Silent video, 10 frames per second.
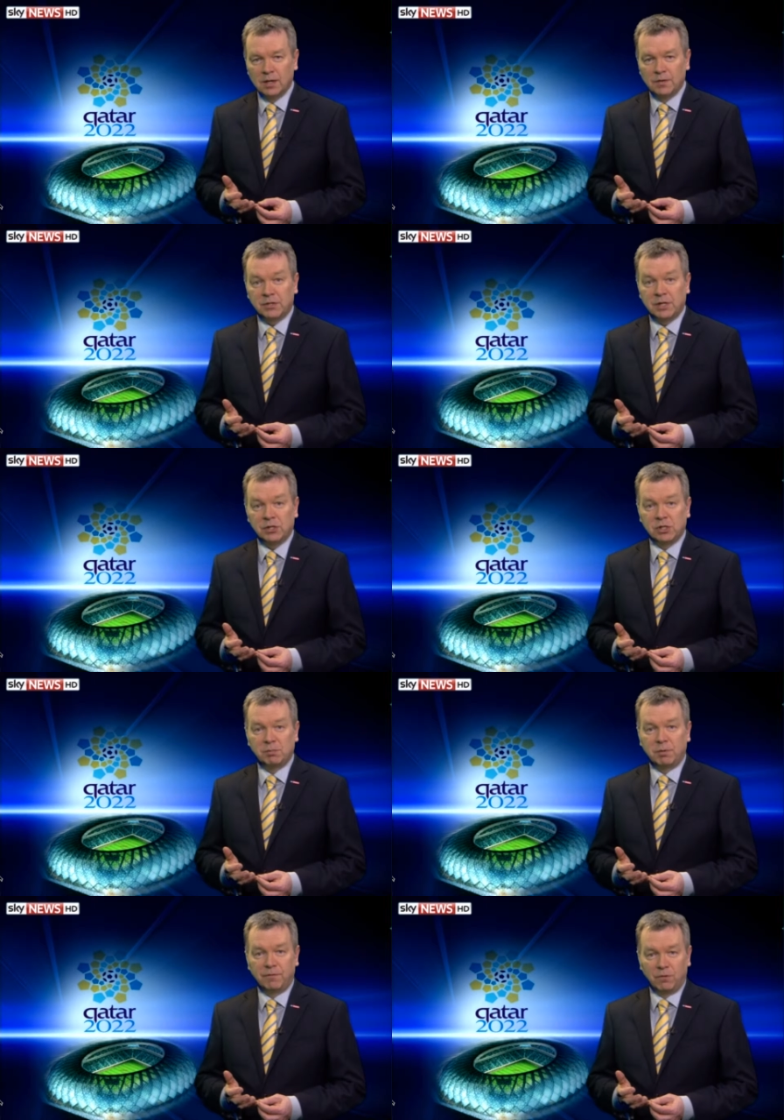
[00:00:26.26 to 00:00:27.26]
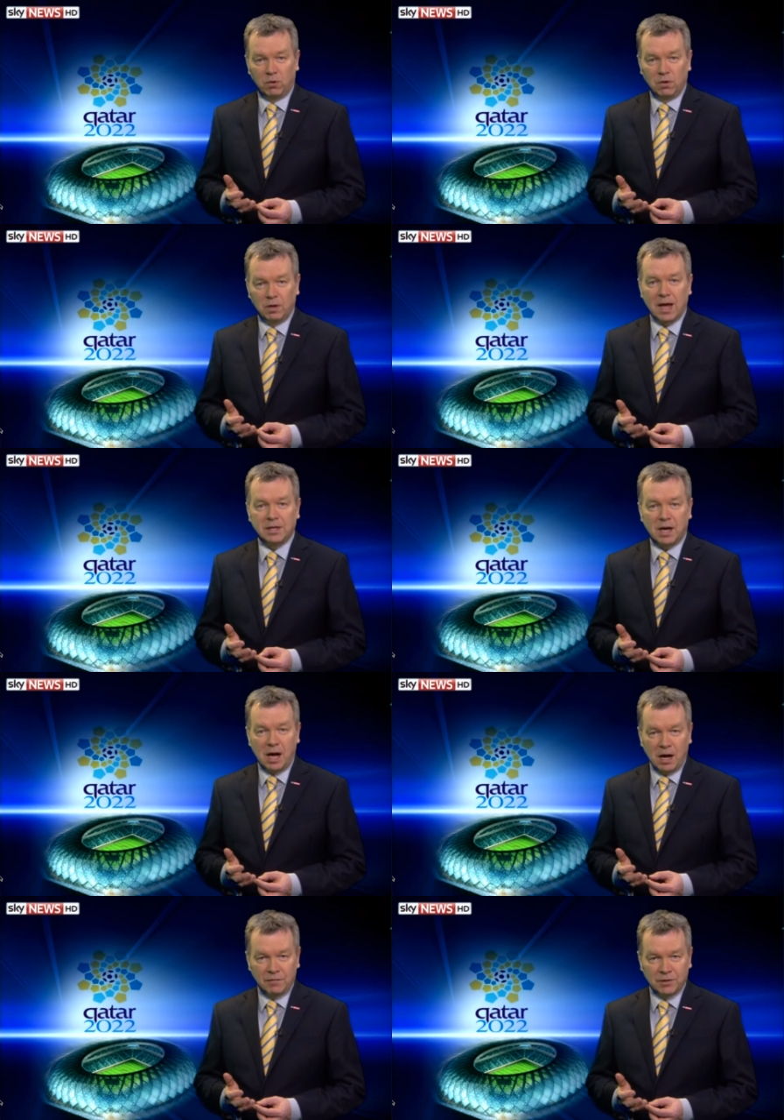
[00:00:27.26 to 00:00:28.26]
The seasons before and
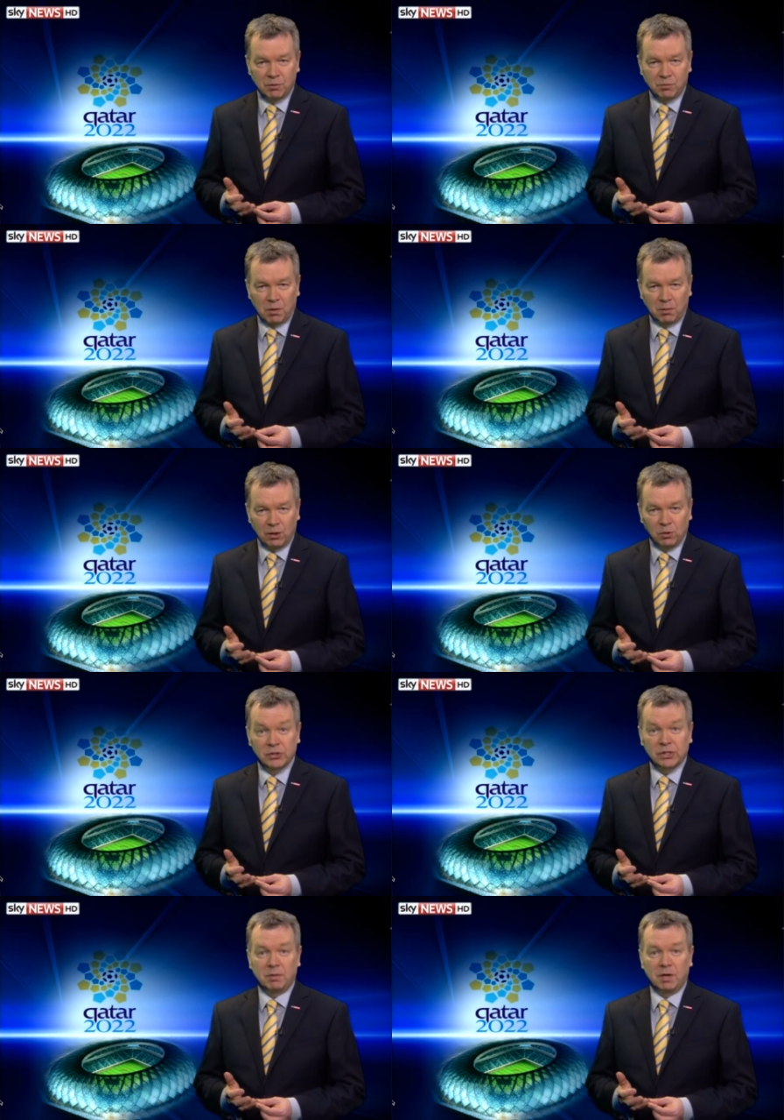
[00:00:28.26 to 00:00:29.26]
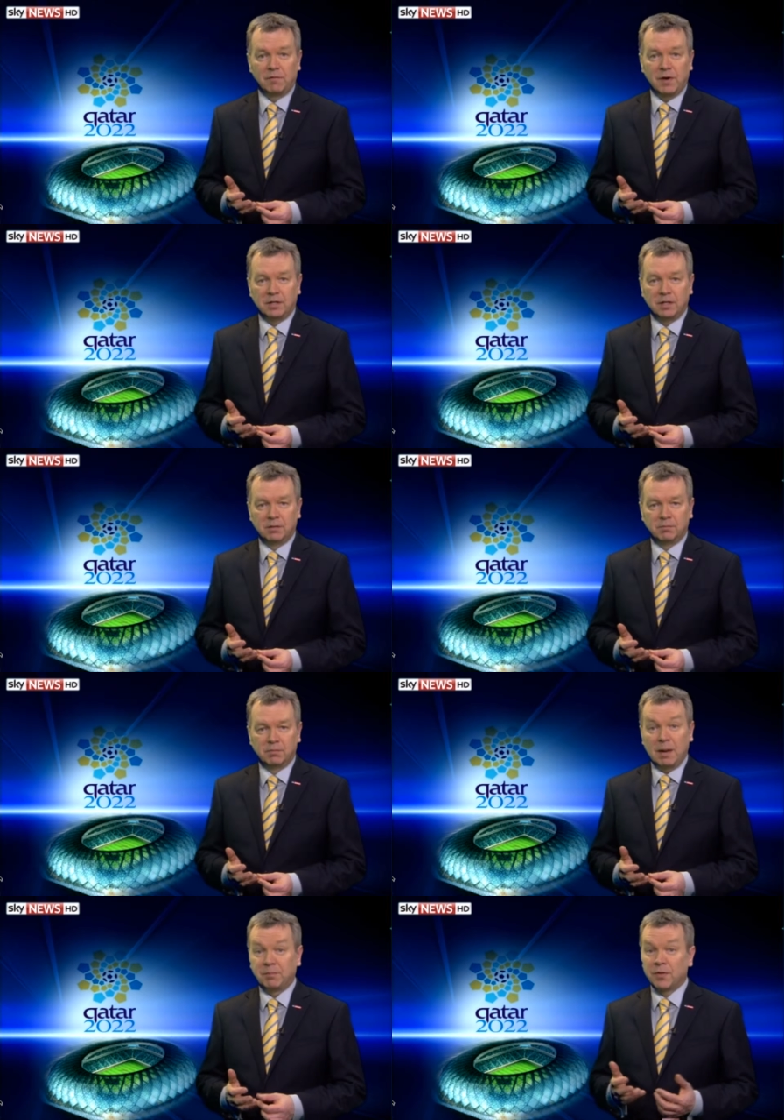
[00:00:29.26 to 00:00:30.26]
after would probably also be affected,
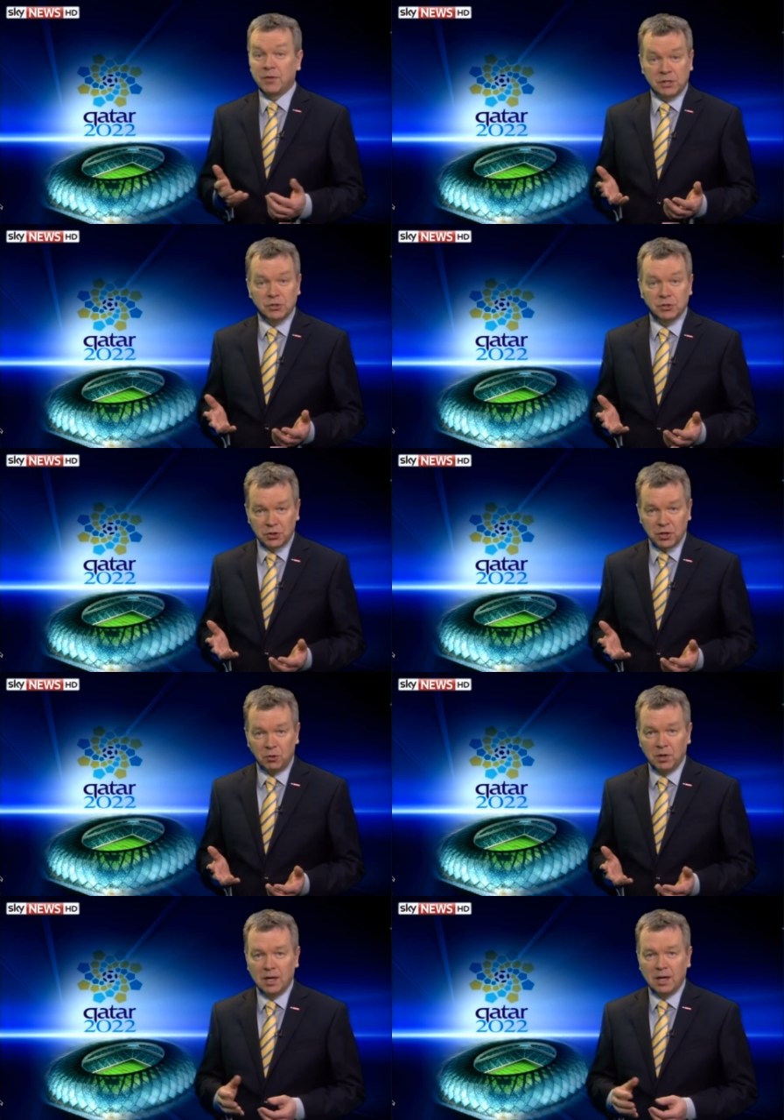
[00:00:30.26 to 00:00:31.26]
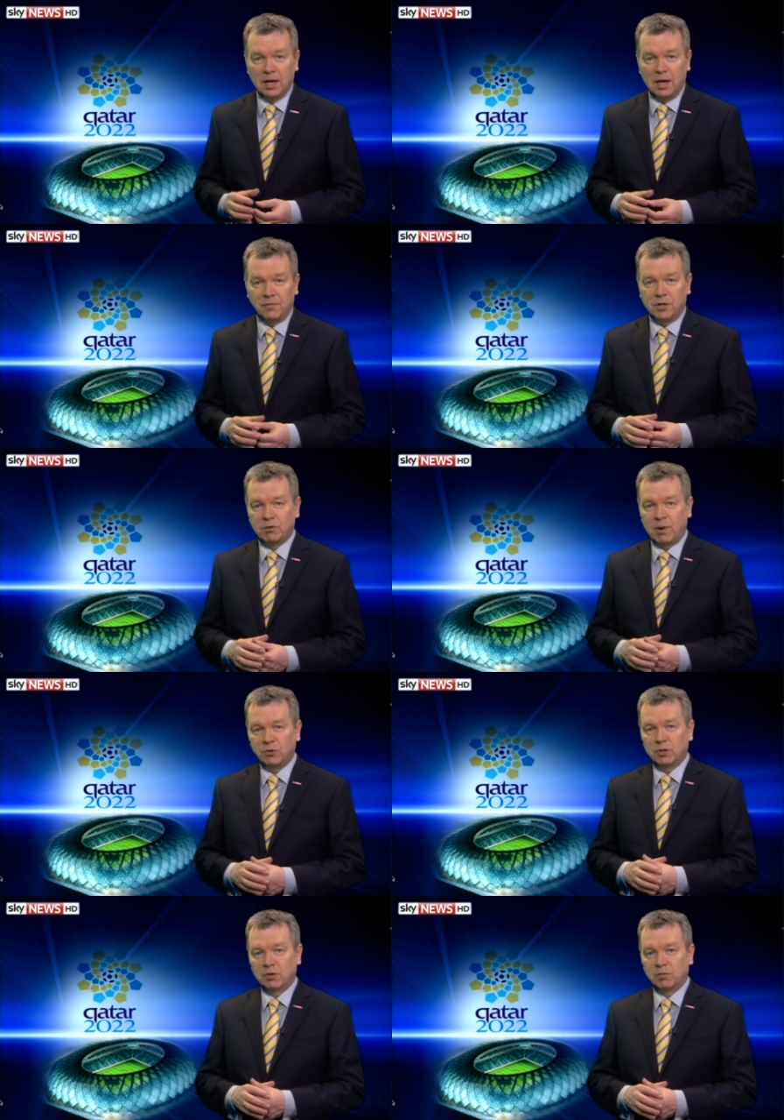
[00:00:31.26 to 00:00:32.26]
perhaps other seasons too, if the
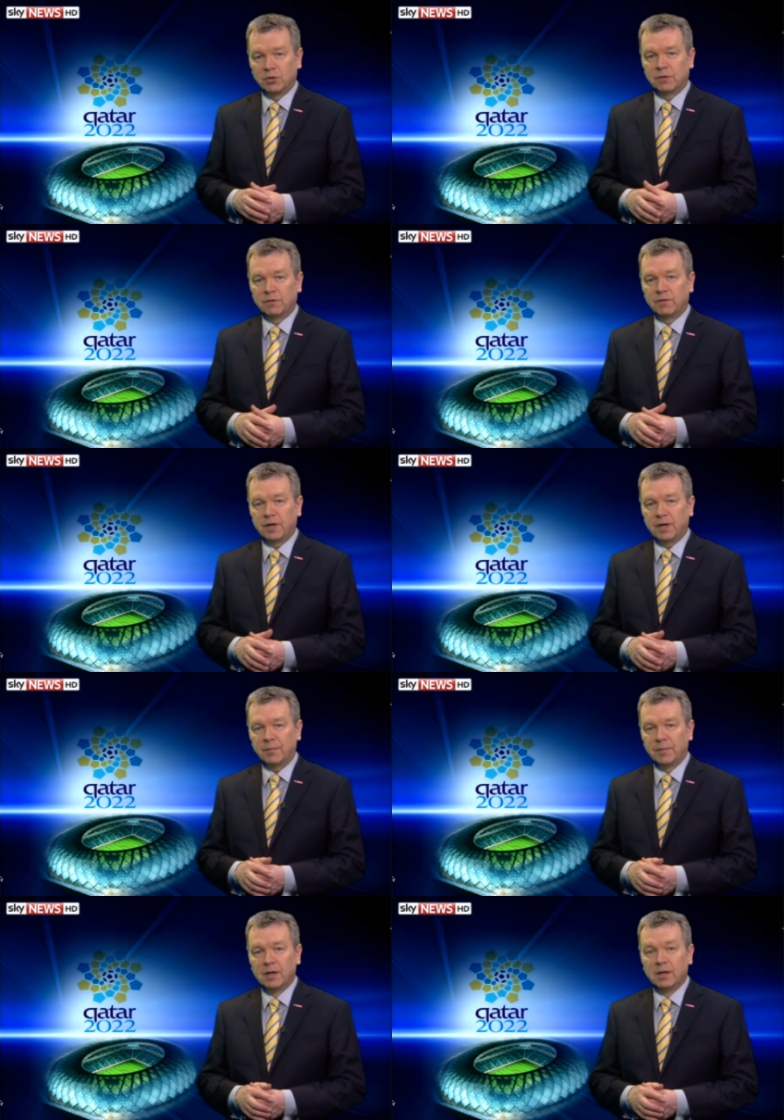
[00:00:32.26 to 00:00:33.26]
disruption was severe.